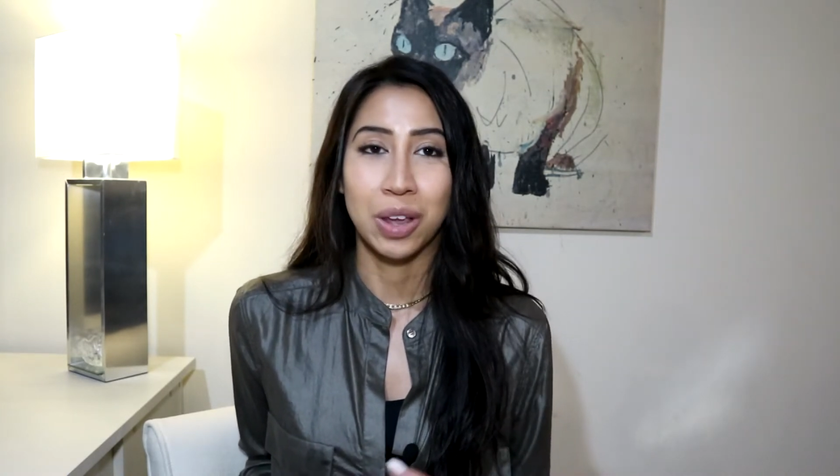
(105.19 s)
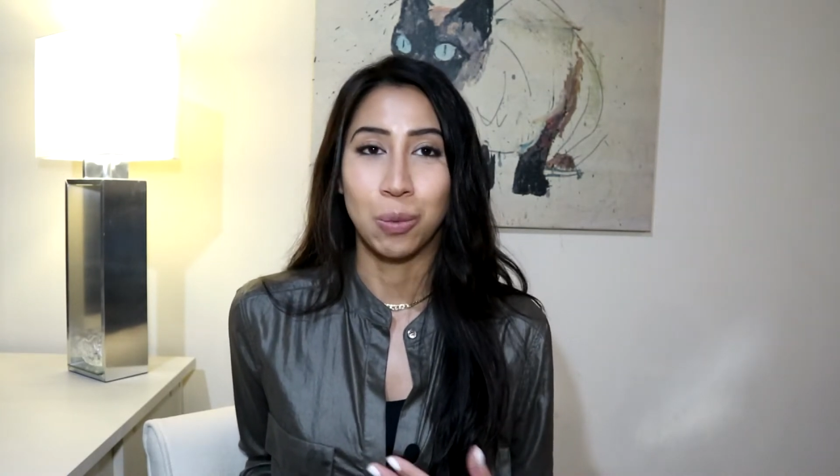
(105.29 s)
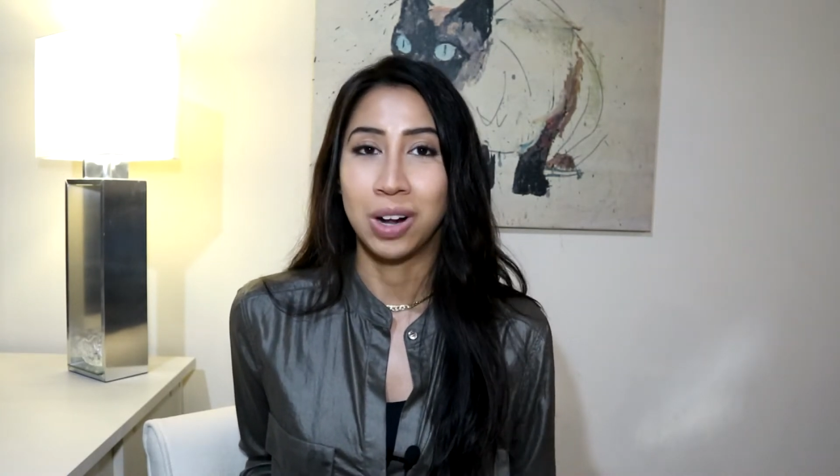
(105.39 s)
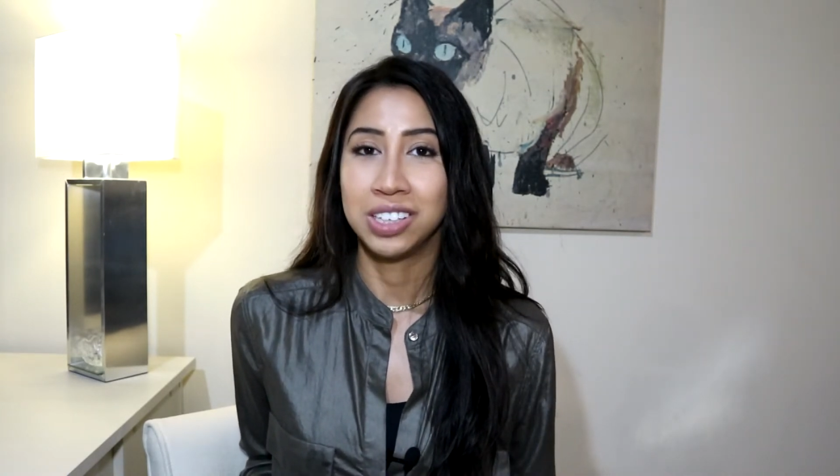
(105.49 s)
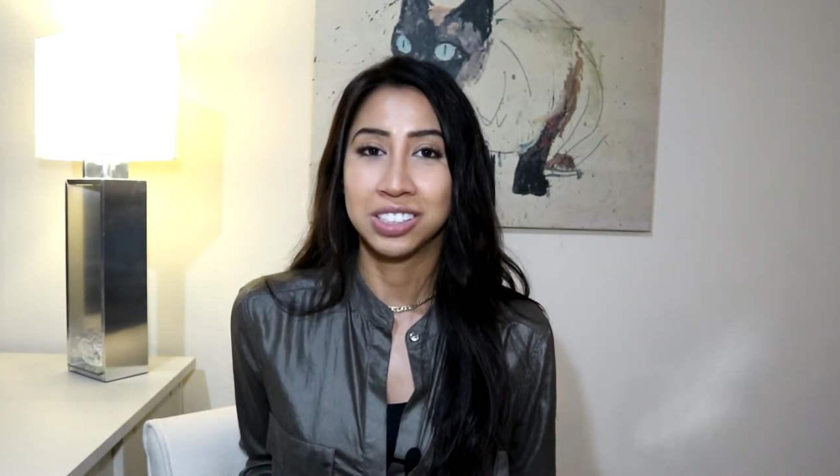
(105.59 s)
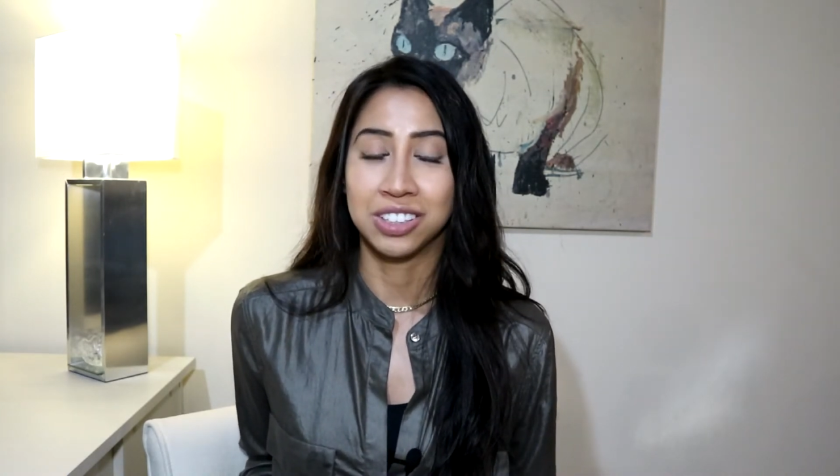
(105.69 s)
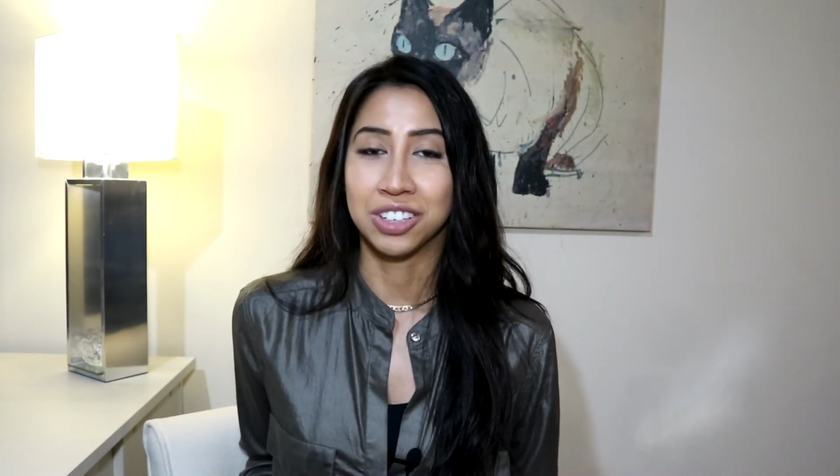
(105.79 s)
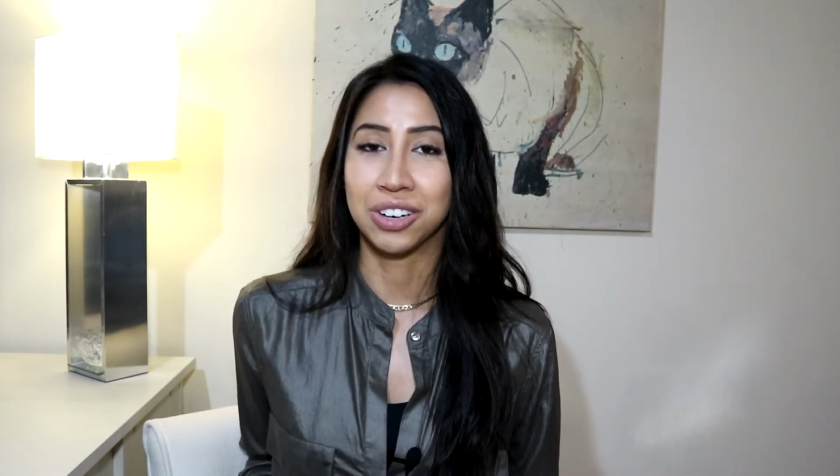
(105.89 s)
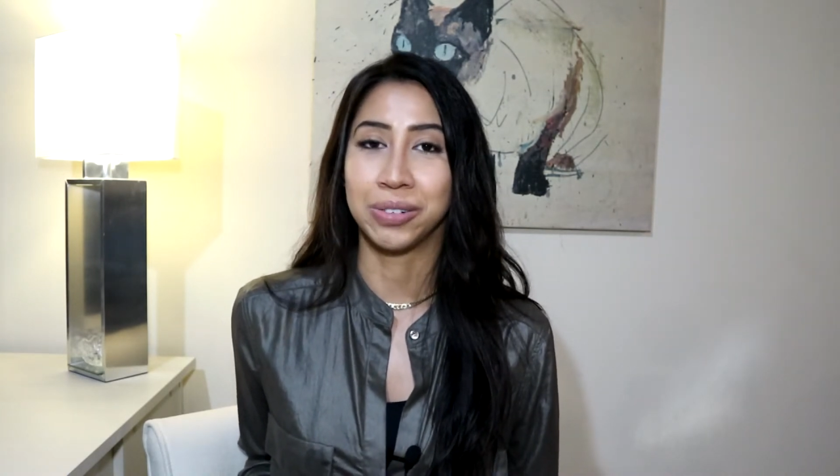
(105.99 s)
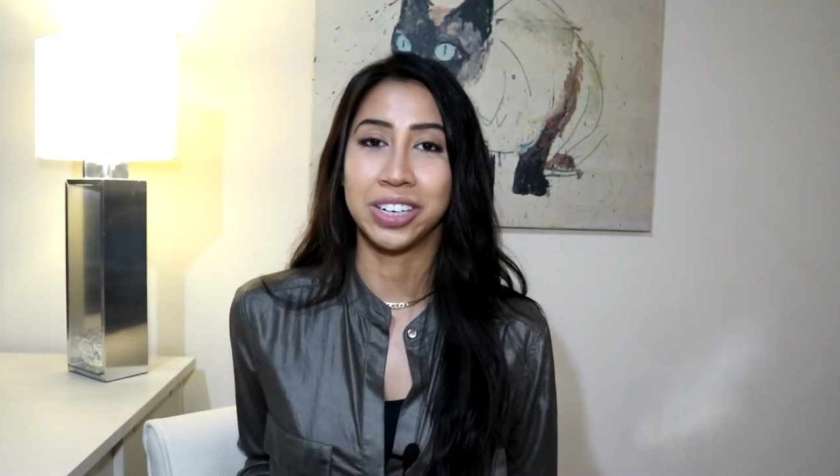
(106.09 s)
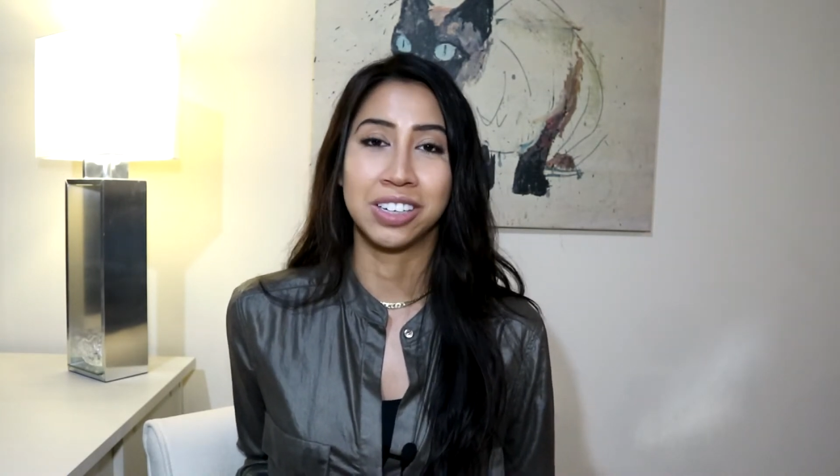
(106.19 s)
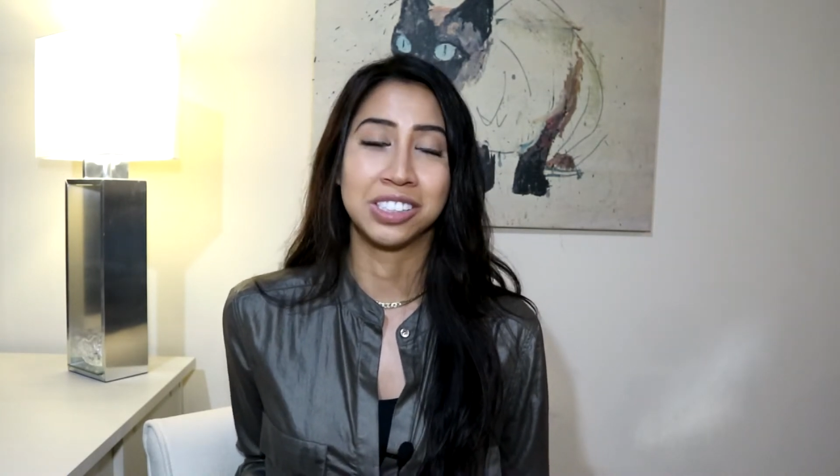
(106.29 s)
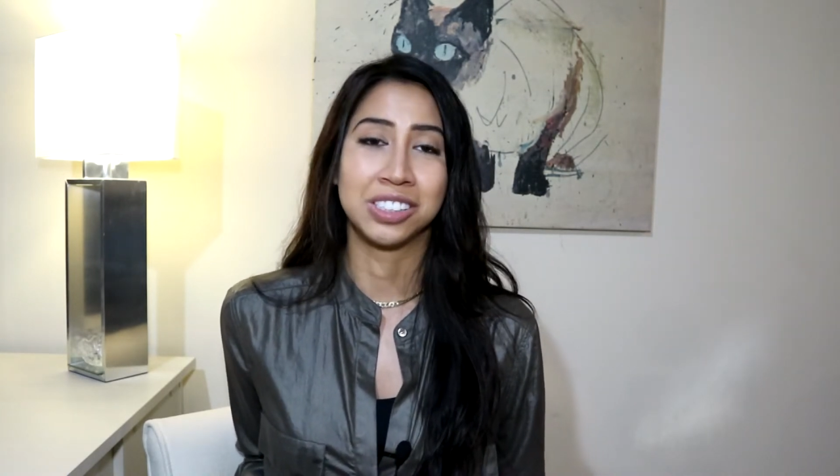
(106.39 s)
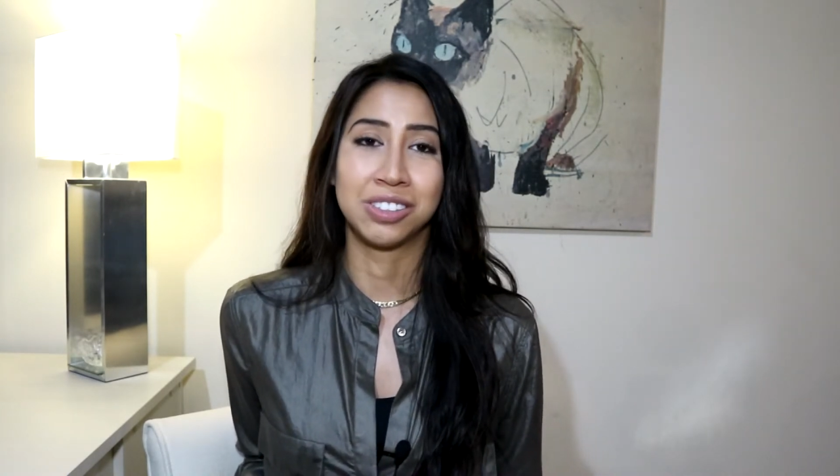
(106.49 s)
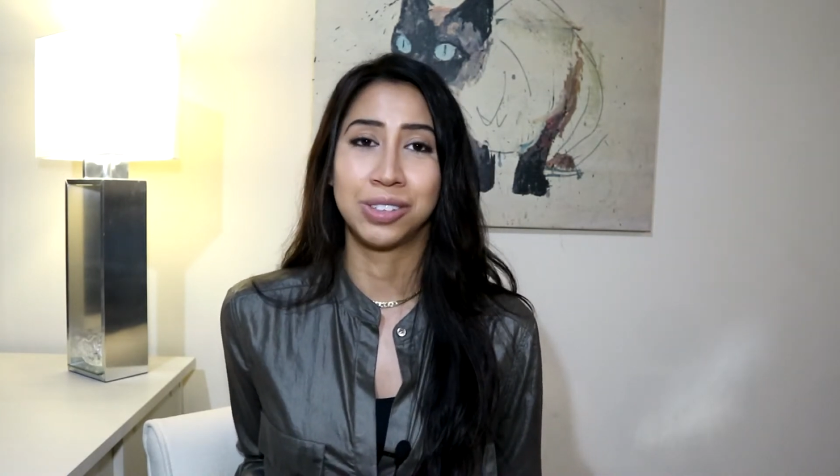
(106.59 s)
well into their
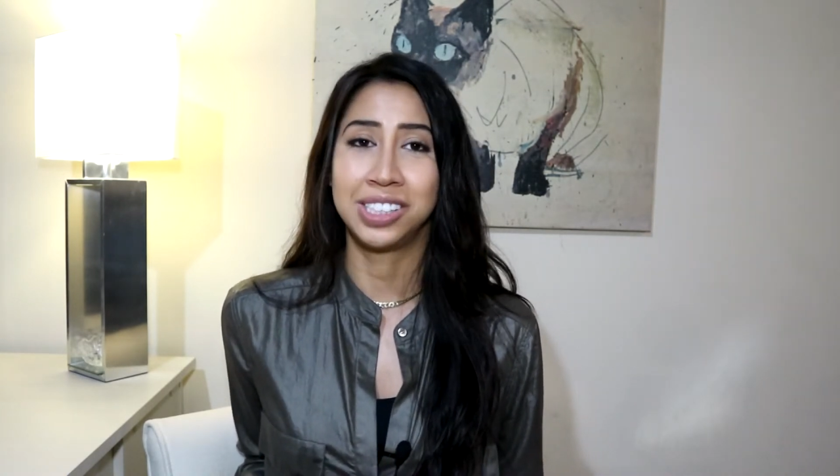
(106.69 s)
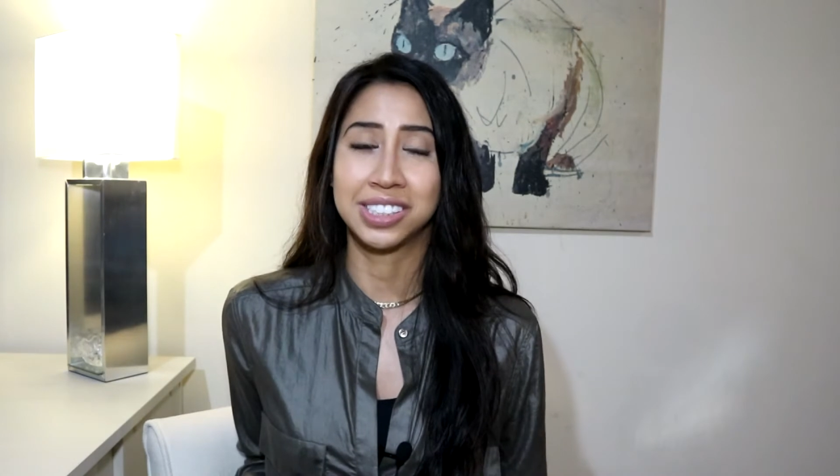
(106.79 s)
careers, they're really